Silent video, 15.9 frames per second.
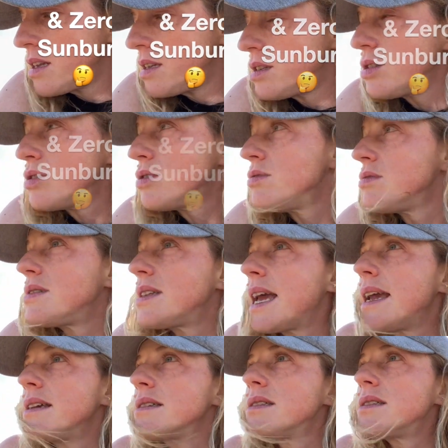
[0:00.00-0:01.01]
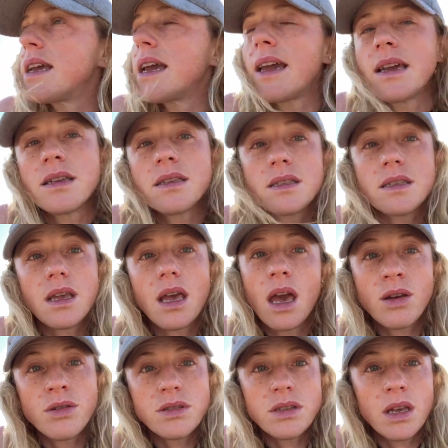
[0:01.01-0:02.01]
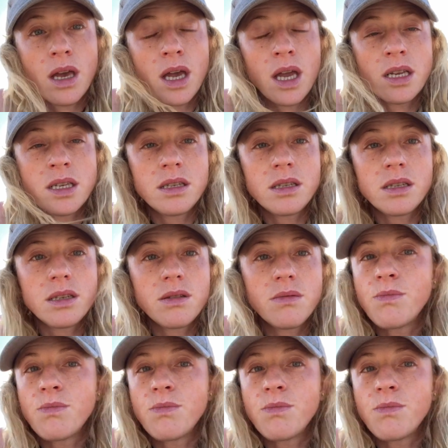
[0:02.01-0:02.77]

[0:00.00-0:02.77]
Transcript: do days and days outside,